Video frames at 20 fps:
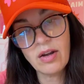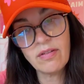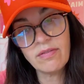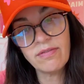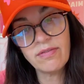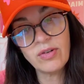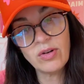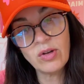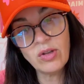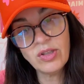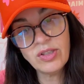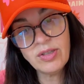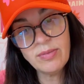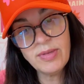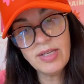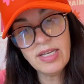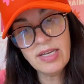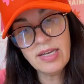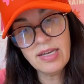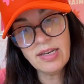Kind of fold
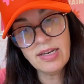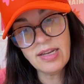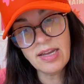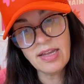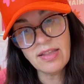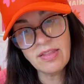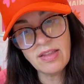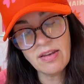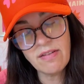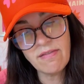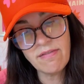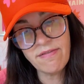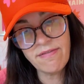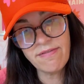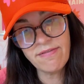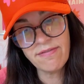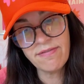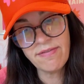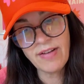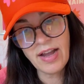them in and then
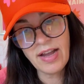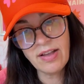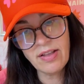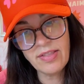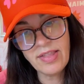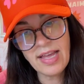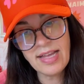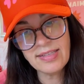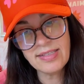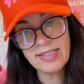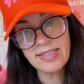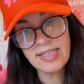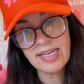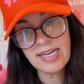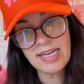file that